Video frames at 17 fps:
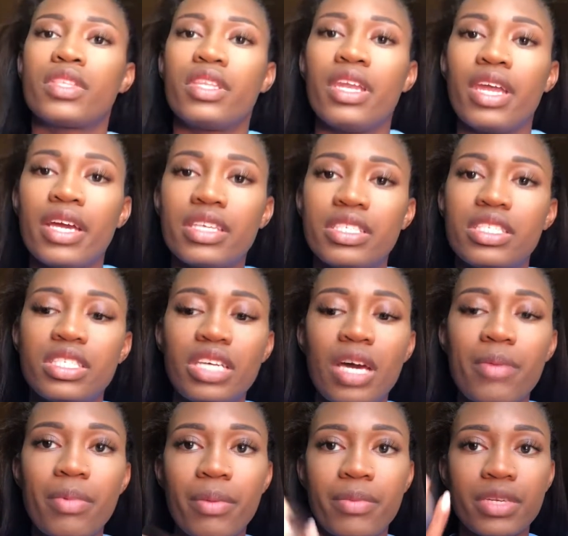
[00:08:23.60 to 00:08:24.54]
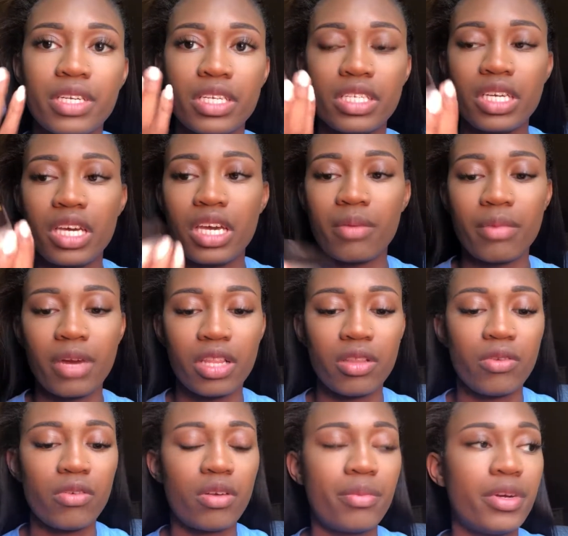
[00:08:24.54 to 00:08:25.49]
next step, I'm gonna take my
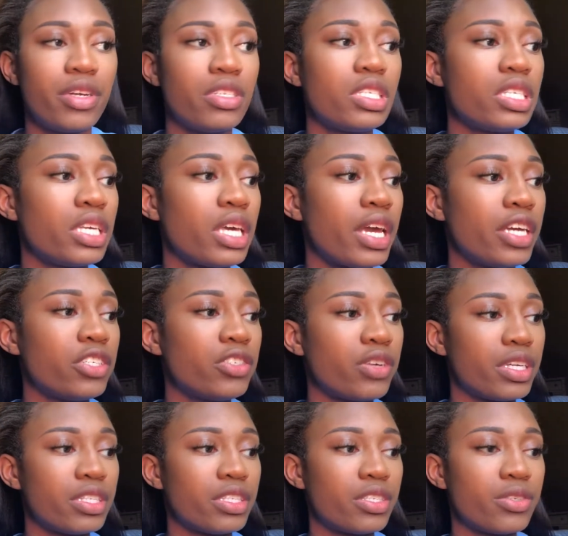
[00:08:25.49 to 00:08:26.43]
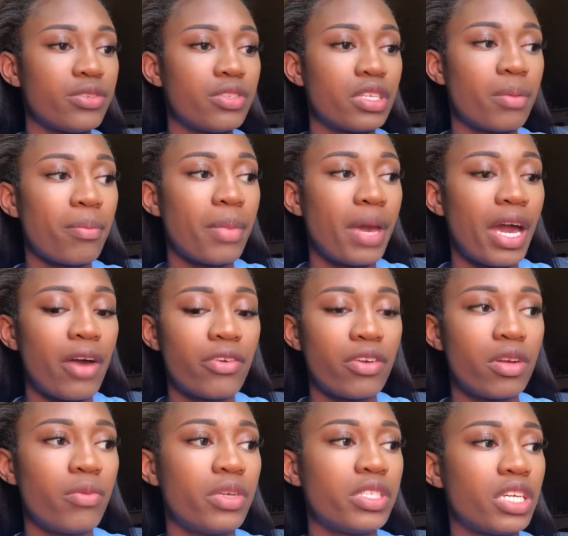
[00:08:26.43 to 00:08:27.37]
Laura Mercier translucent
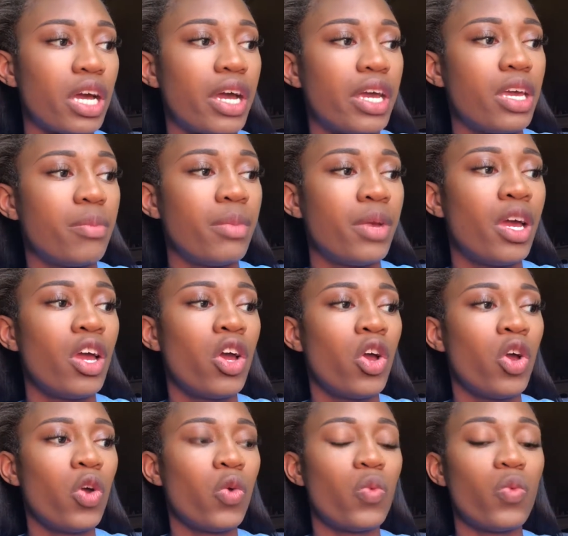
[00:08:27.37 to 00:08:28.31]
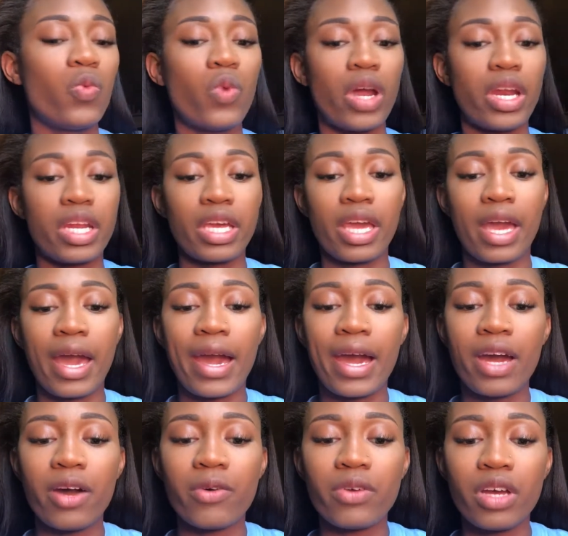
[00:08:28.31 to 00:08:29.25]
powder, which I am running
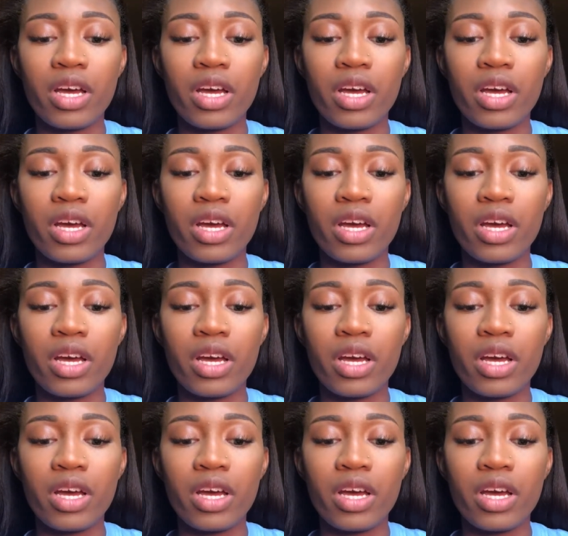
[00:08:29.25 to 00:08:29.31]
out